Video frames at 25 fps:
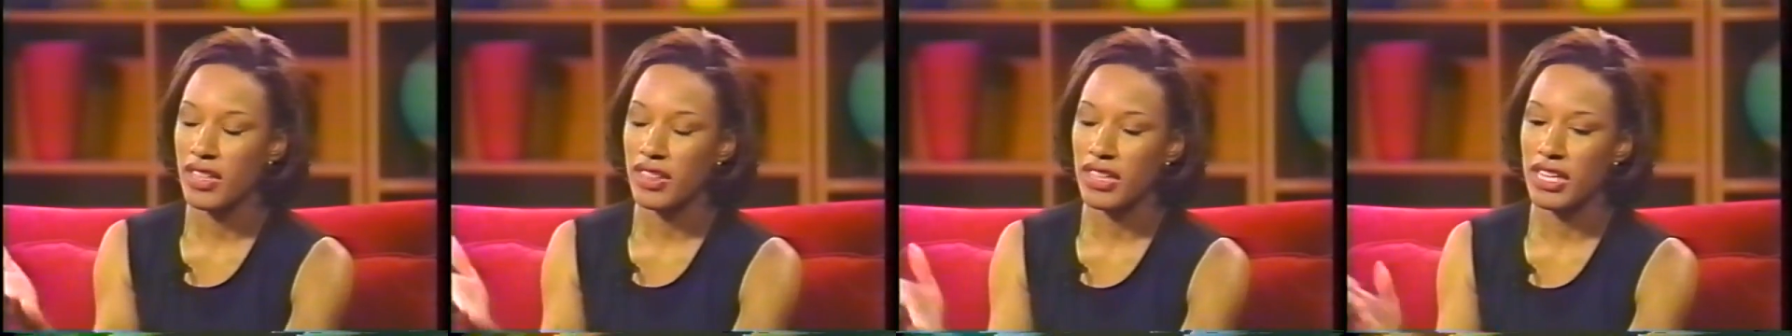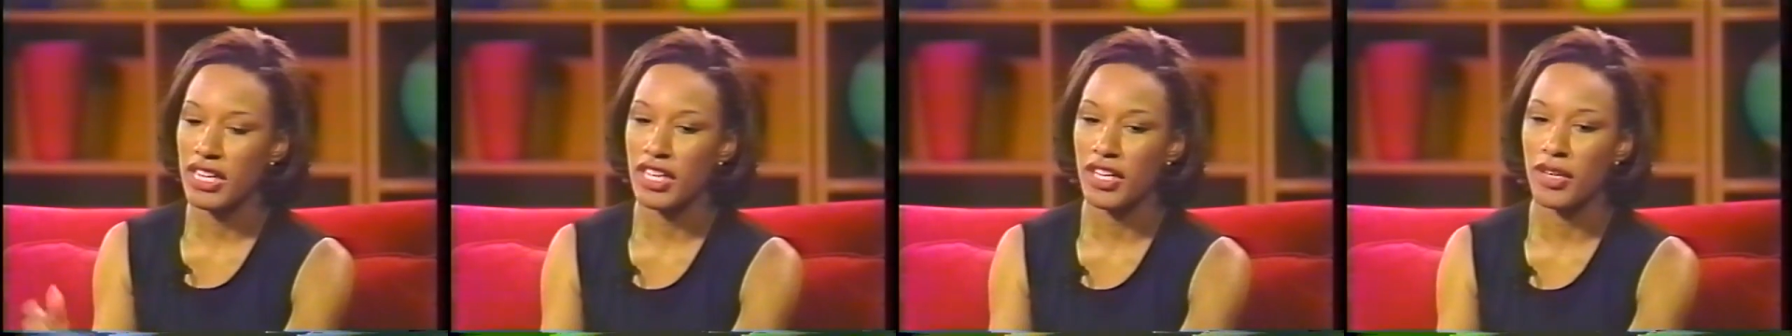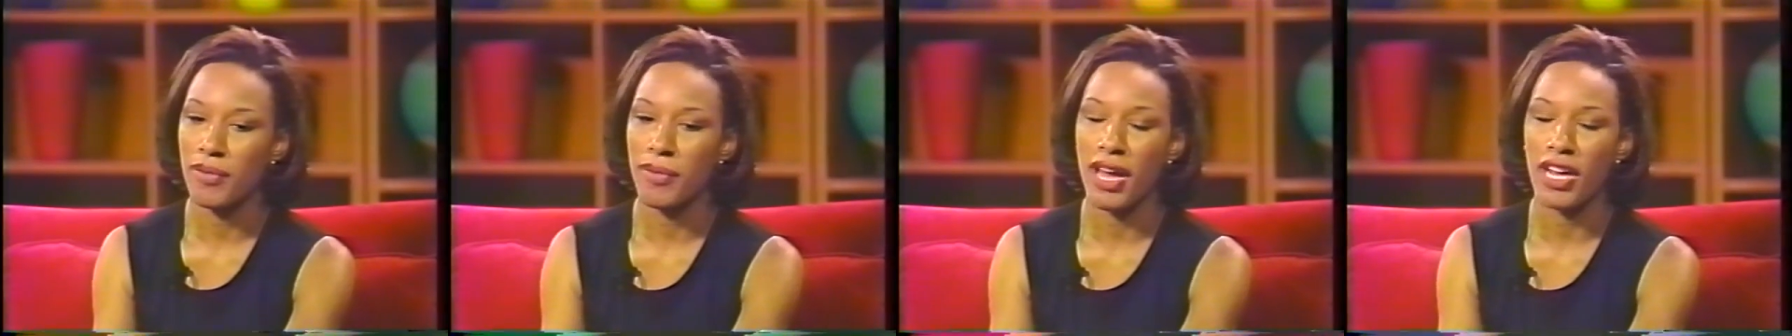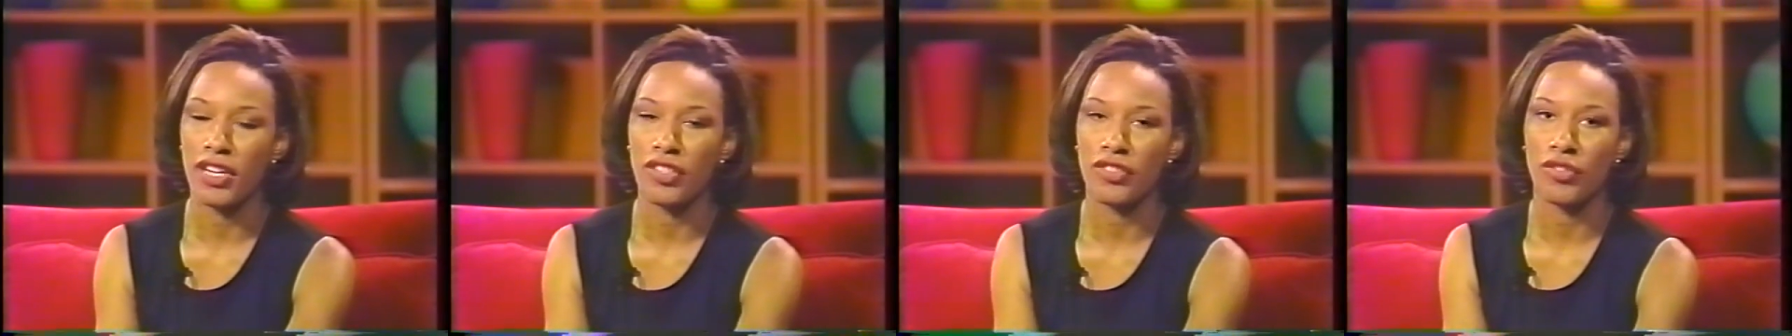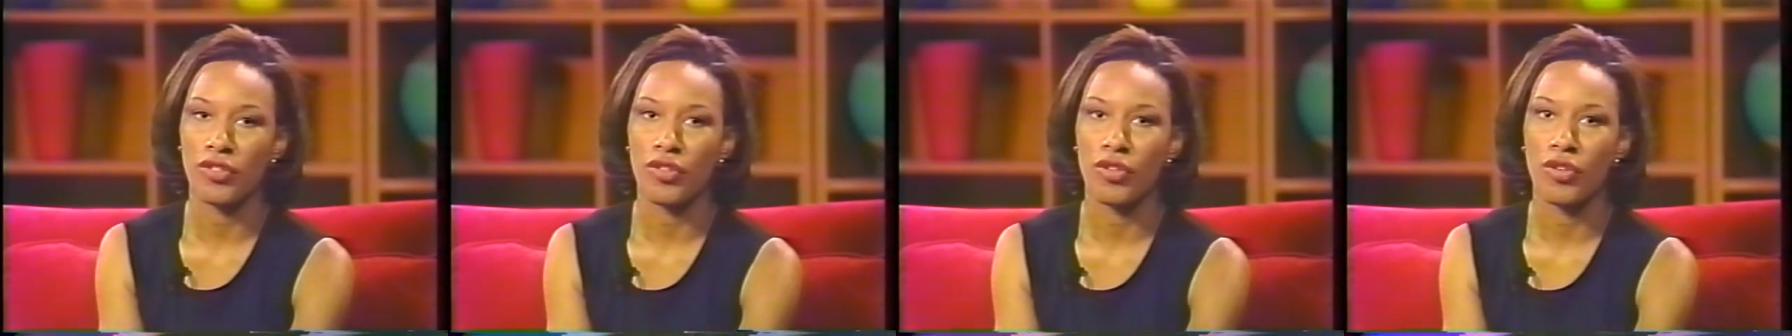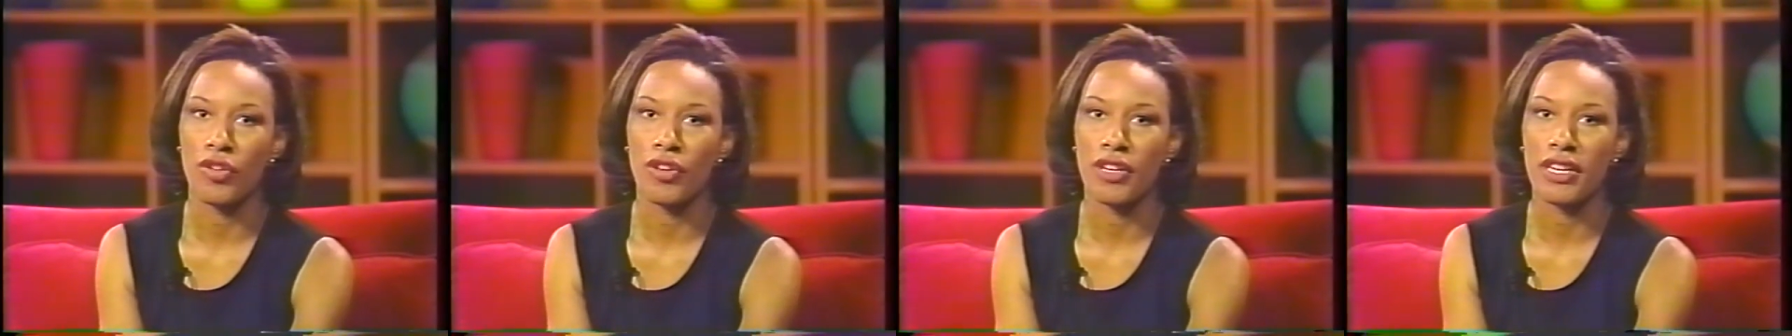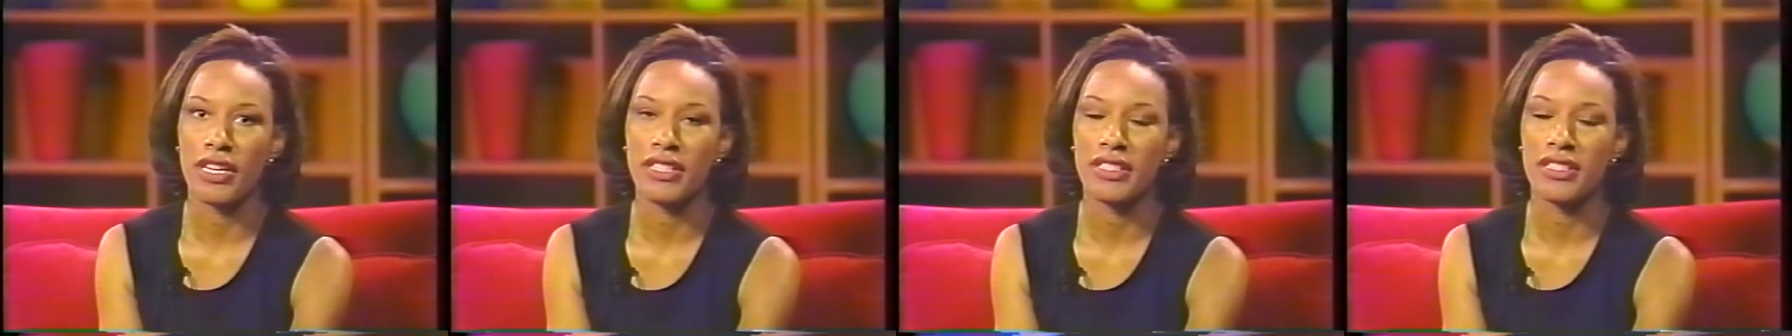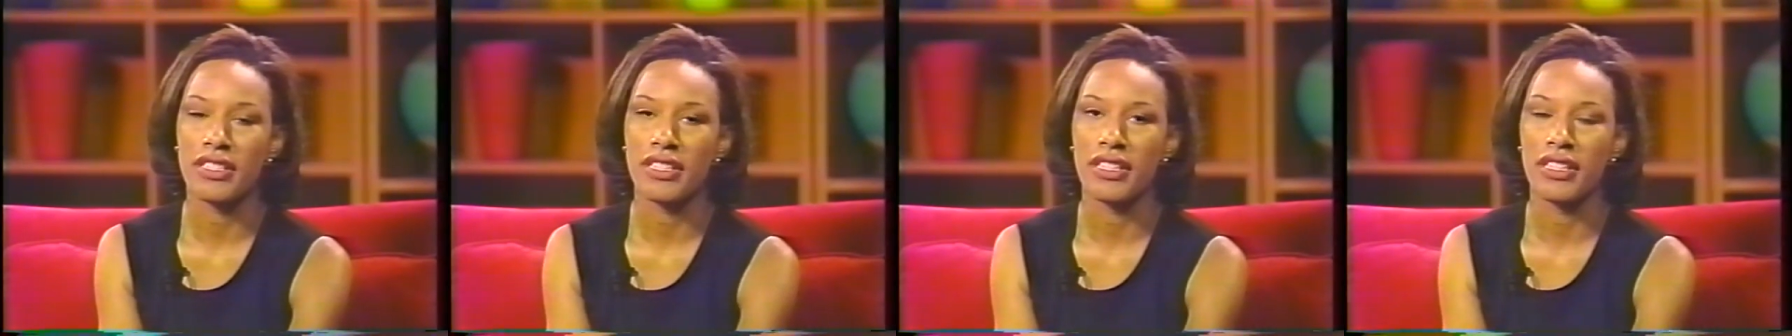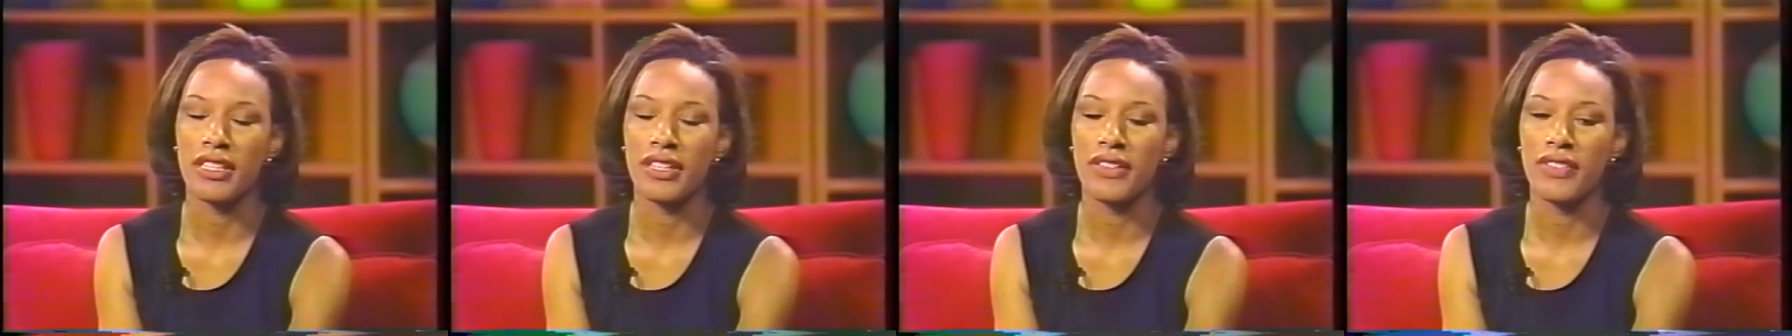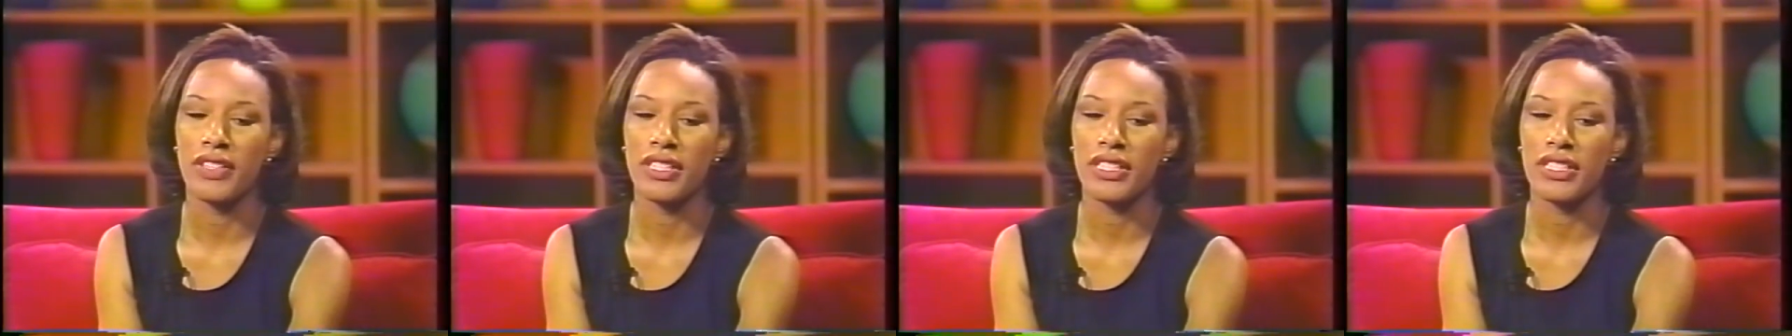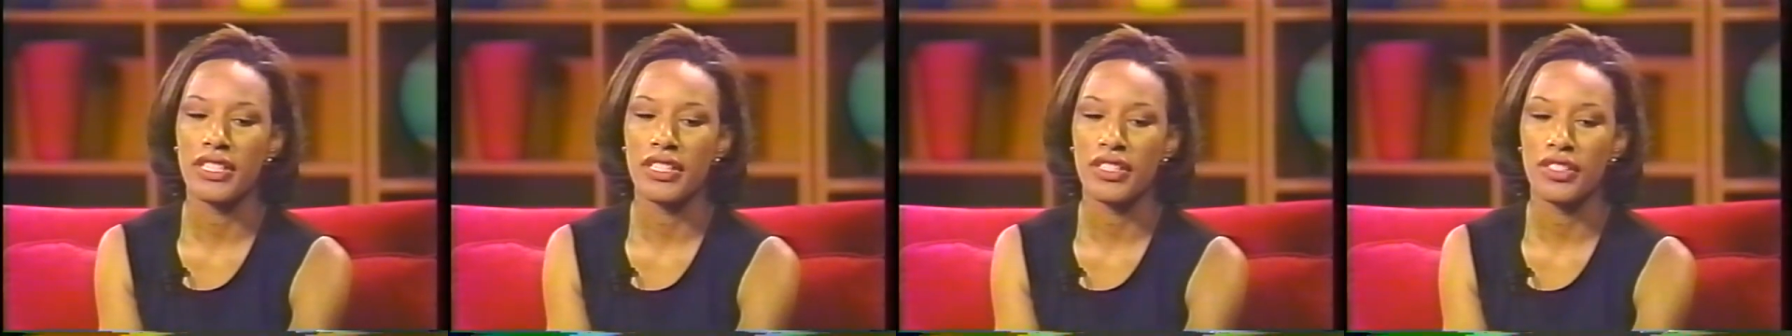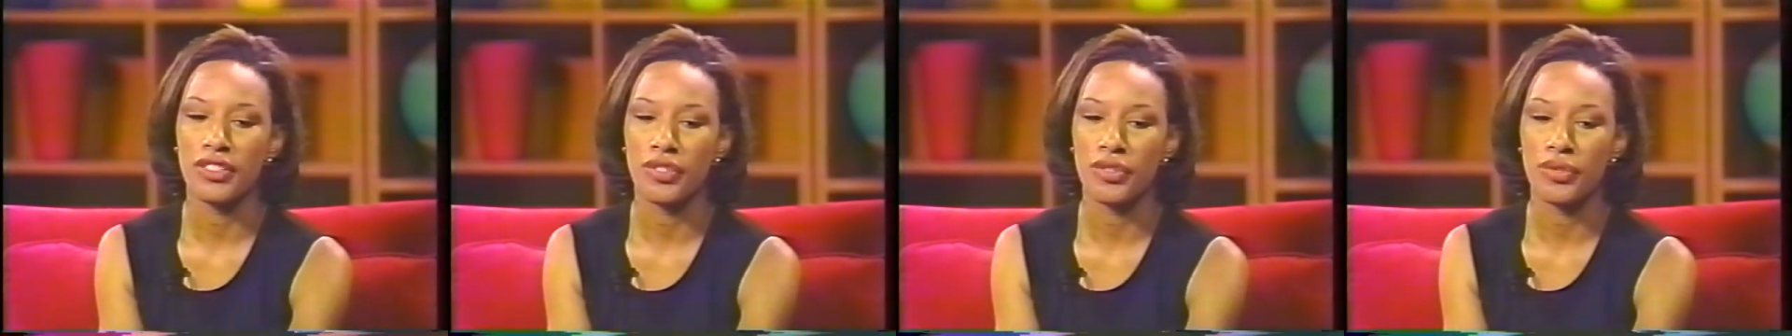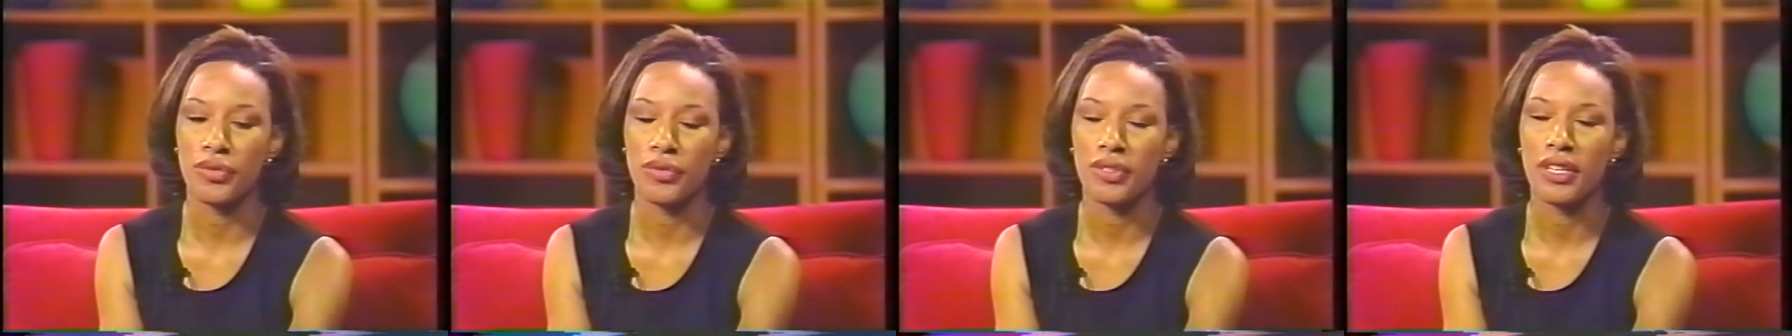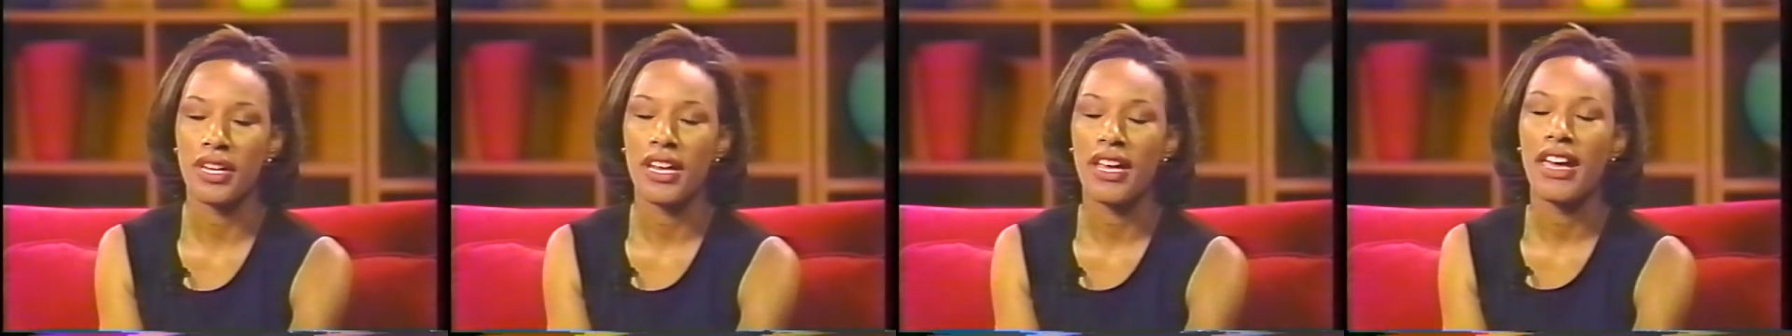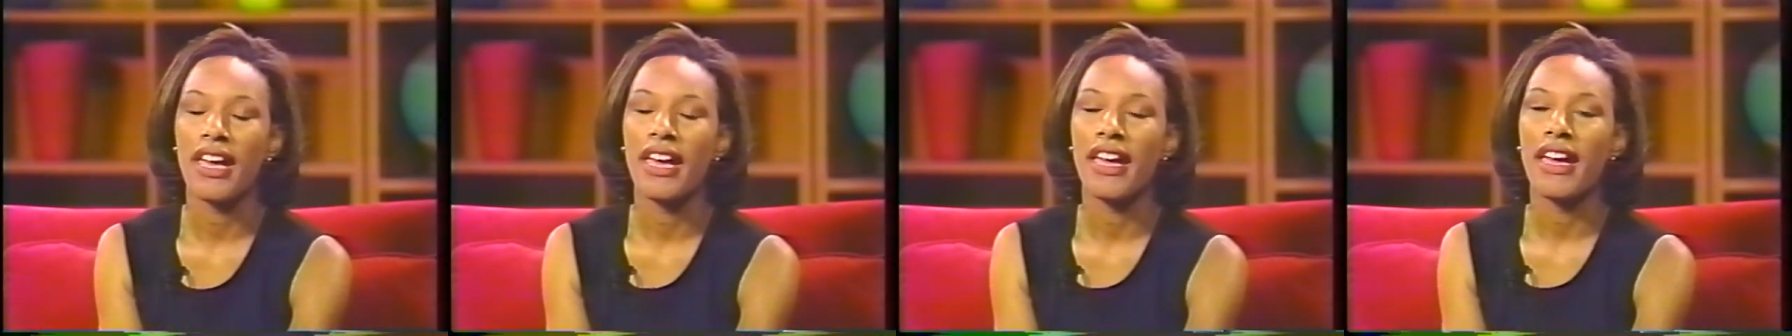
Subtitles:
thinking about your organs and living tissues